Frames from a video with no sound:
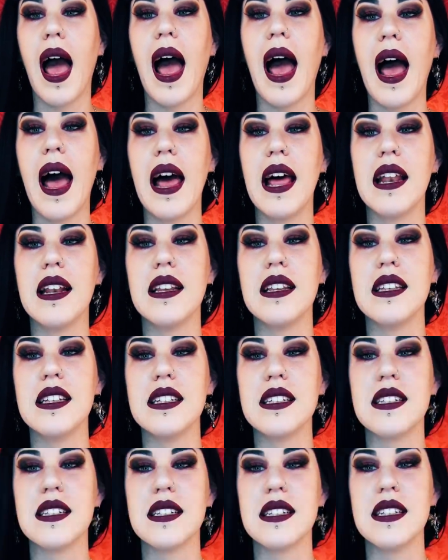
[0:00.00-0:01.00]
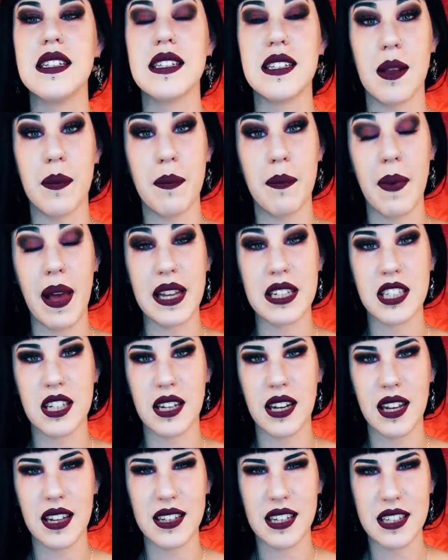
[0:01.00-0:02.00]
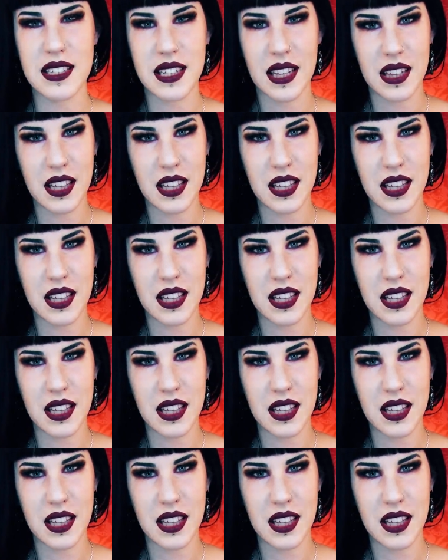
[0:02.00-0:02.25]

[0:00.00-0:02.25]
And this is a matching necklace.